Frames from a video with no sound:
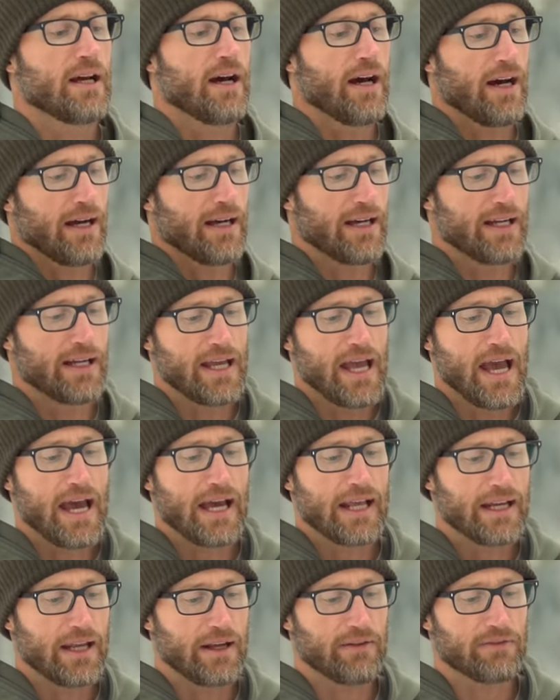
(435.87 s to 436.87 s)
I
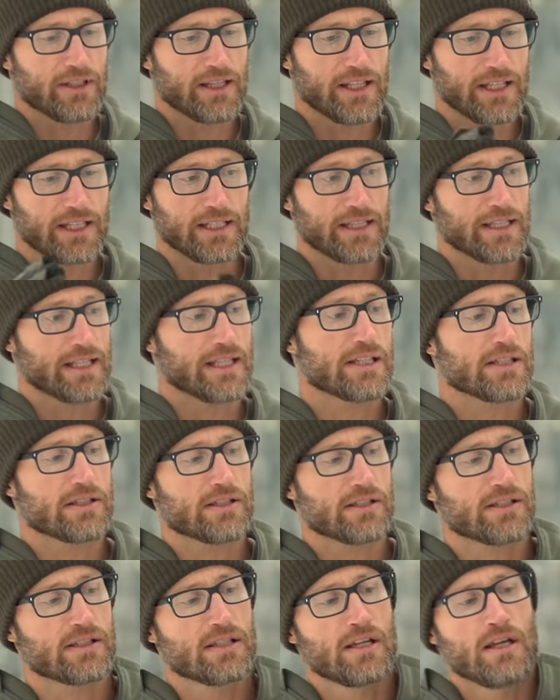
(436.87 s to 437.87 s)
had everything in
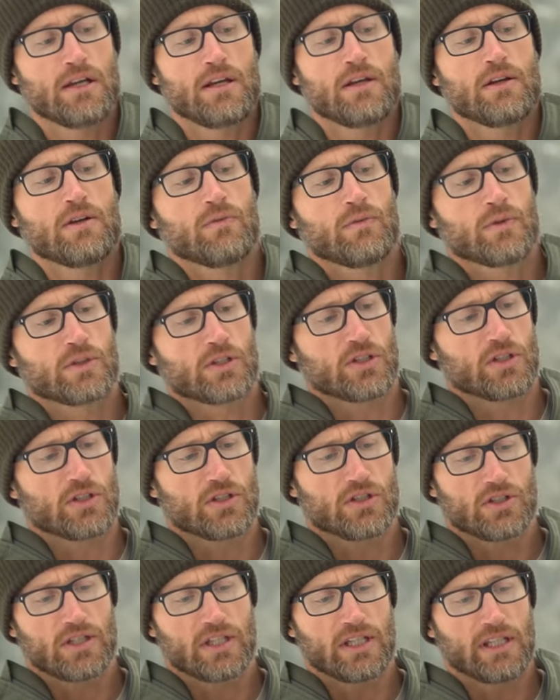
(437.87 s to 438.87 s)
this, which
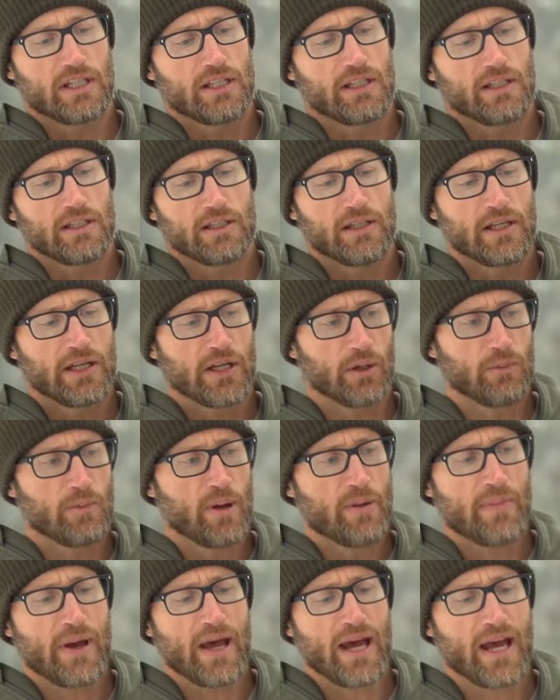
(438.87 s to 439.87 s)
is the
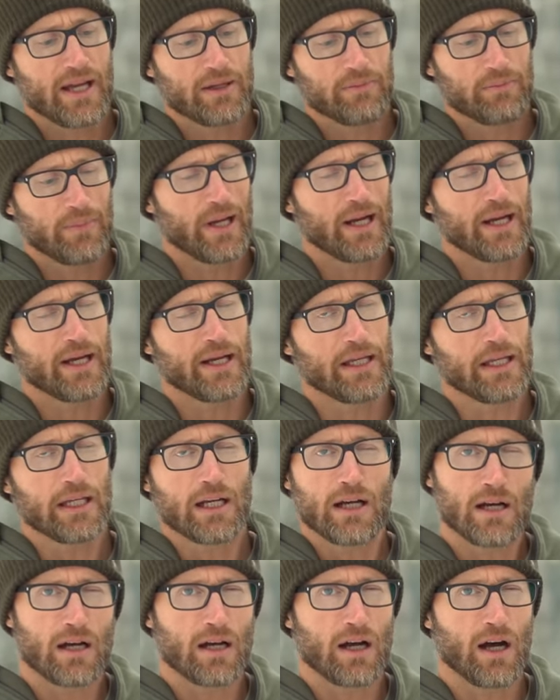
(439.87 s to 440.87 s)
helmet bag by
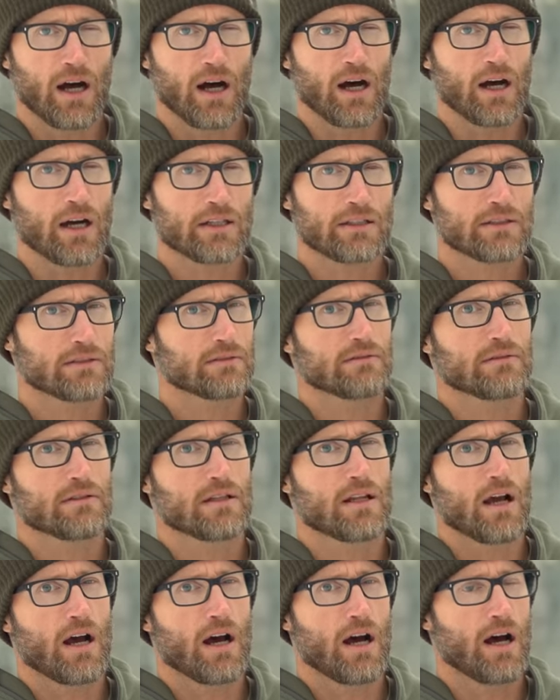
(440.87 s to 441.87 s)

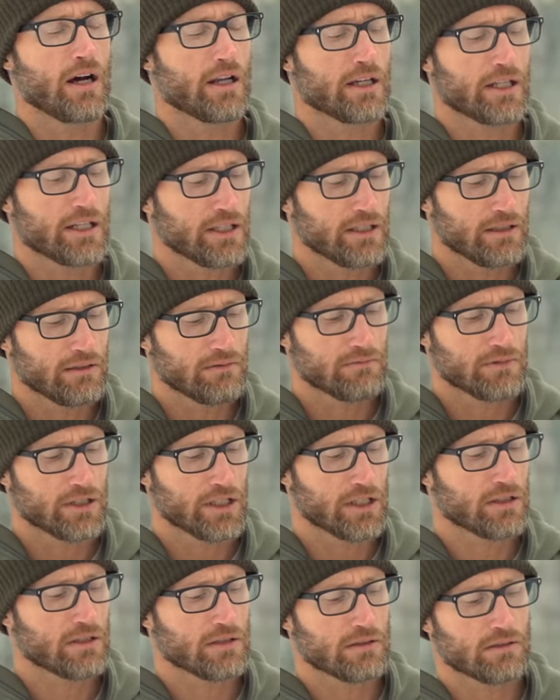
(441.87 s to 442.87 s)
OTTE
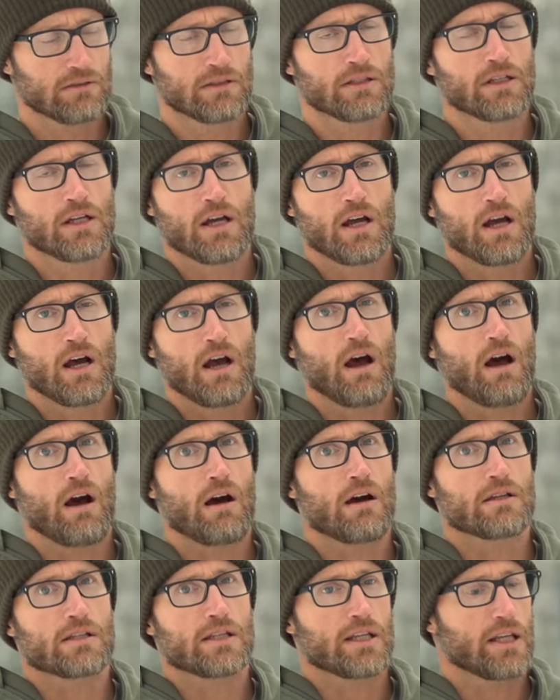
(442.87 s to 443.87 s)
Gear,
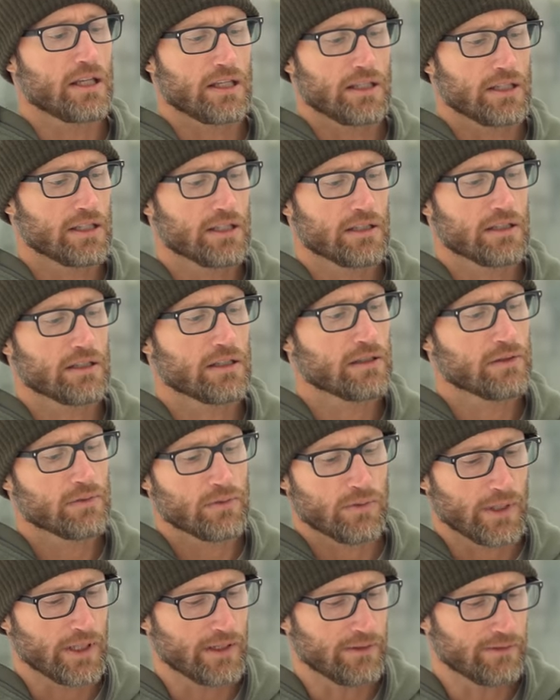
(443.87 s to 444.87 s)
OTTE Gear,
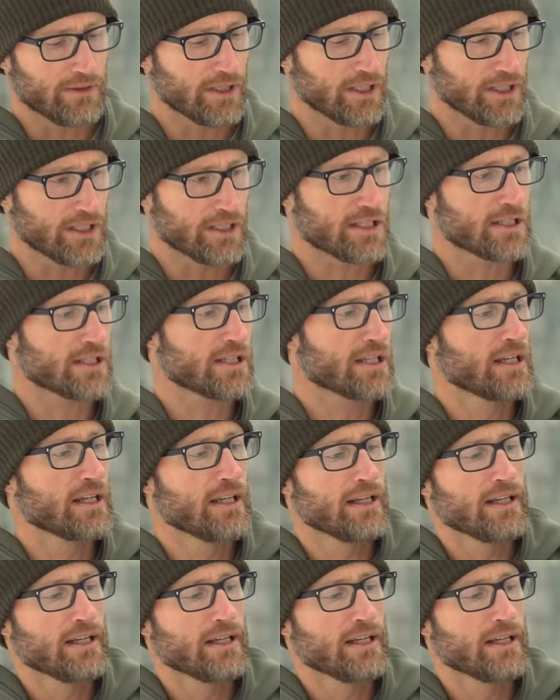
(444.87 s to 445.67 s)
whatever it is.